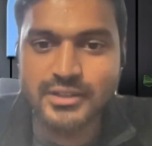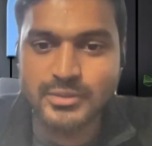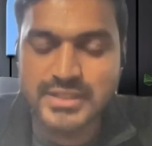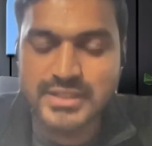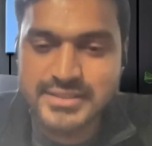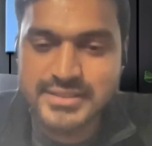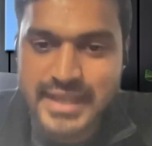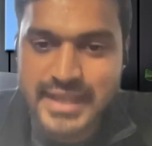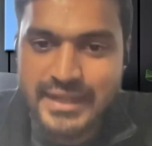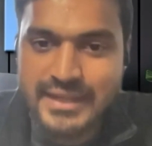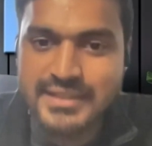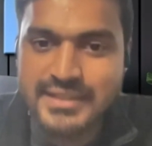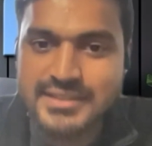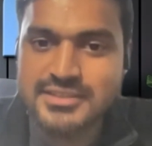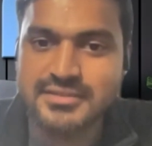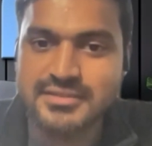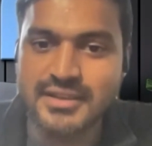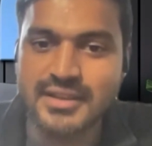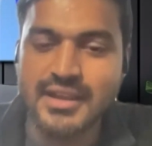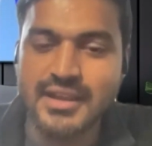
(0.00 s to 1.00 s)
Now the
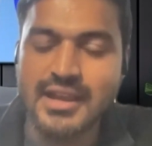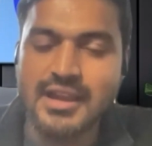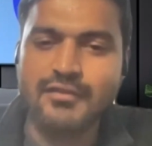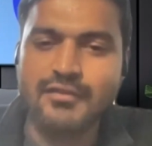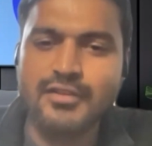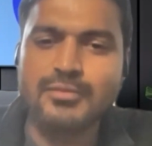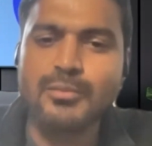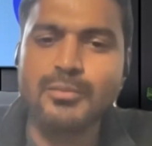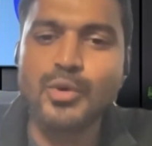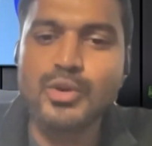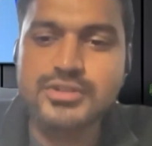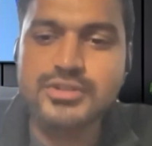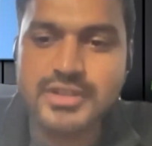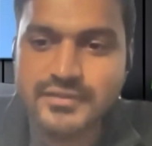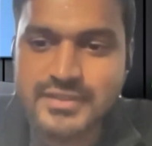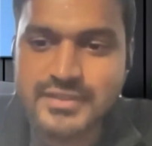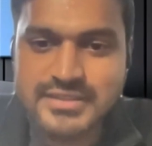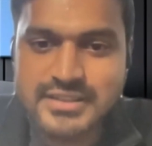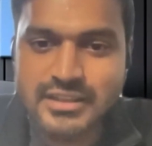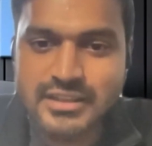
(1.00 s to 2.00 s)
challenge for most
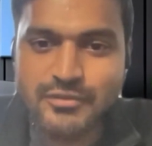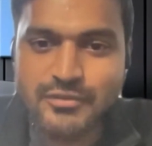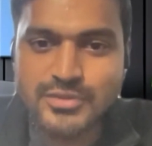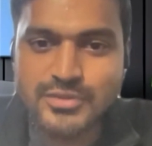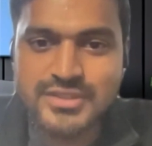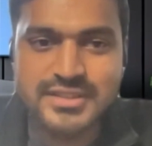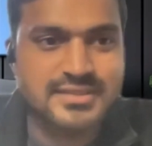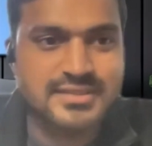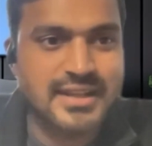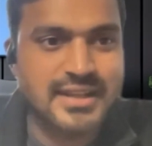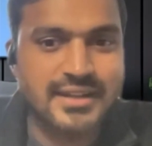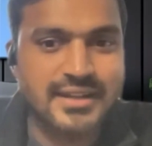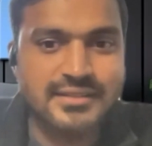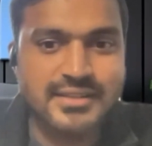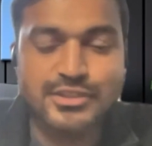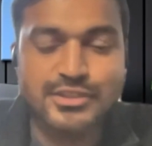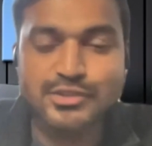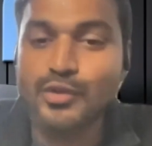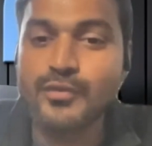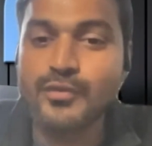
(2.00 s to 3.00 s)
of the CFOs is that
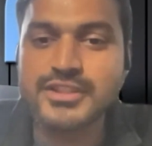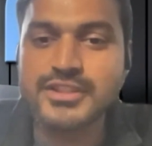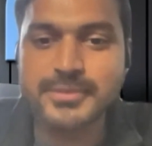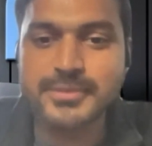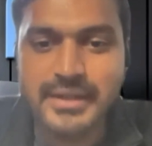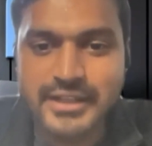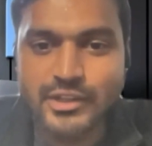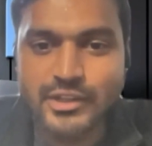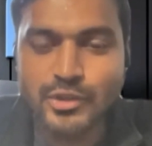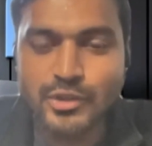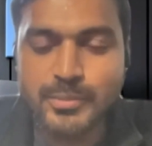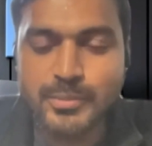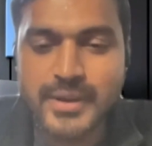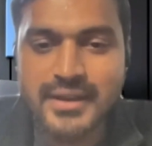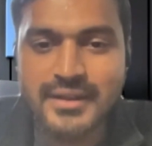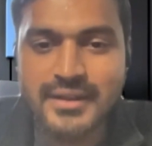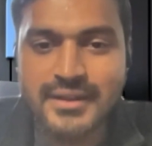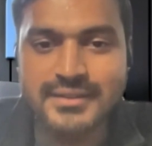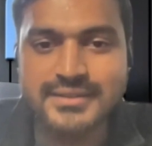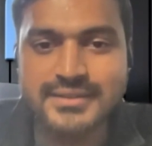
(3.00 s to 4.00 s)
there is no visibility into
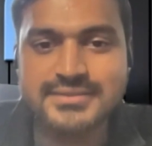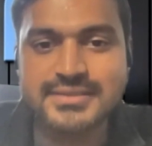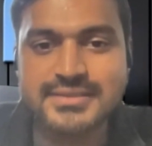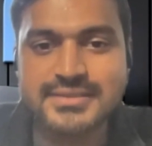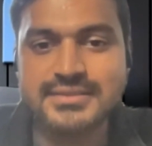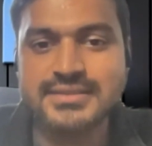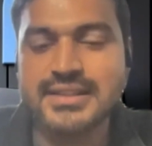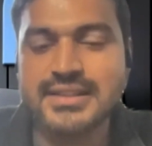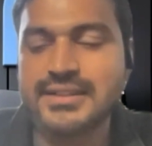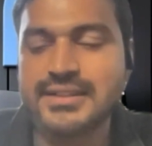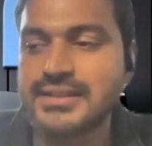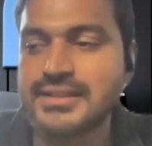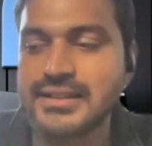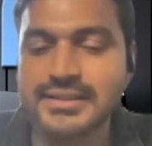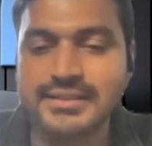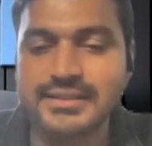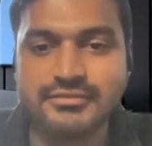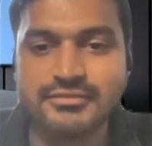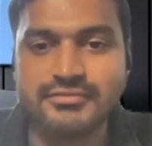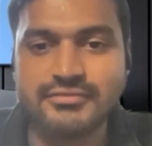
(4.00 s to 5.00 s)
PNL, say
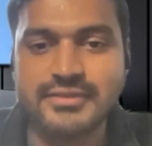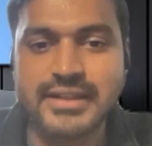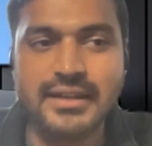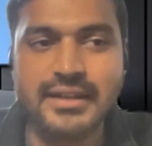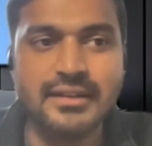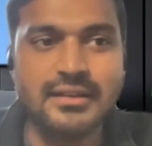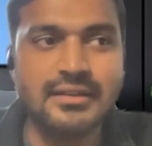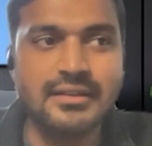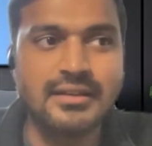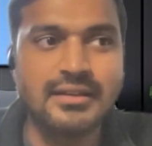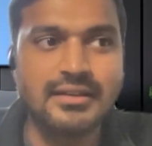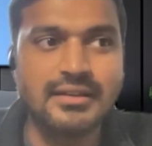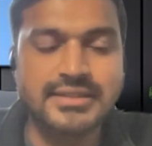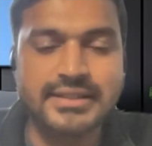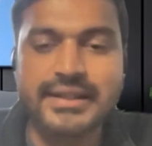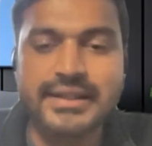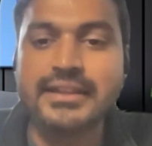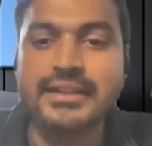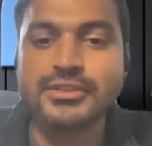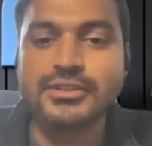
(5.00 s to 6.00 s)
till
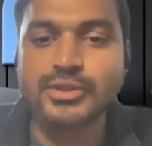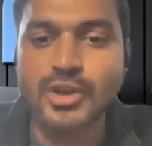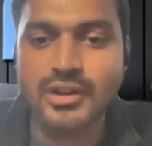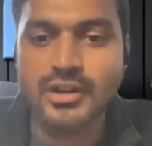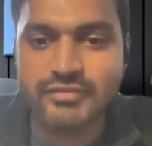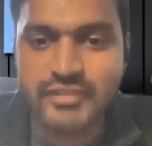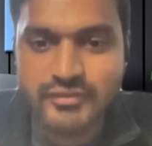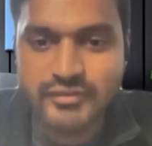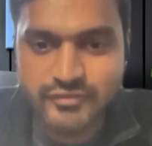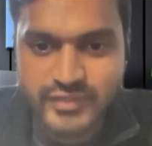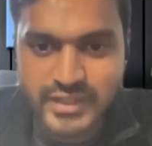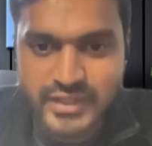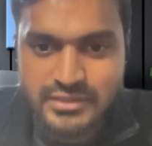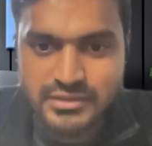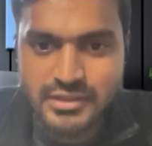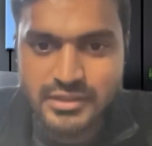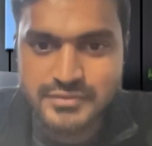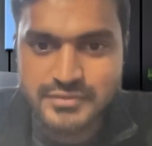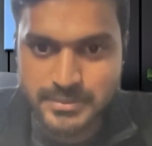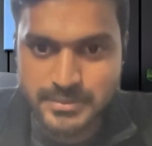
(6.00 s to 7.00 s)
say 10th or
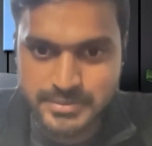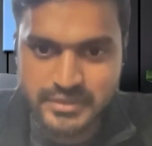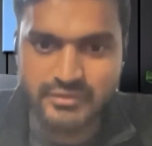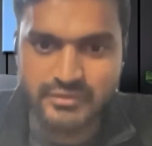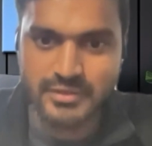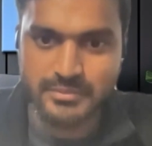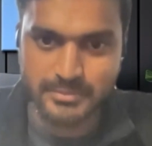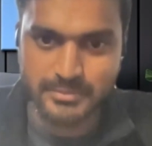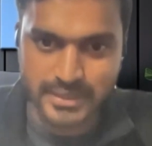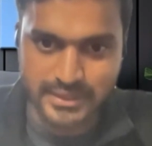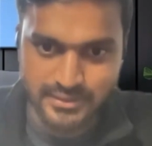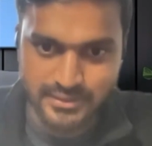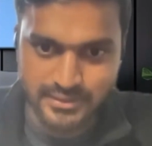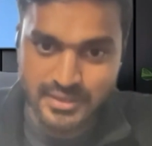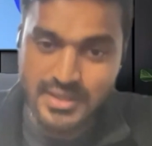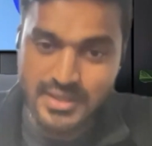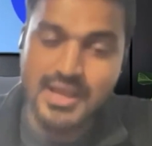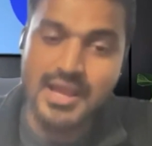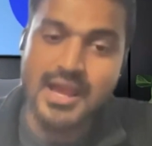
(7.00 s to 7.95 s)
15th of subsequent month.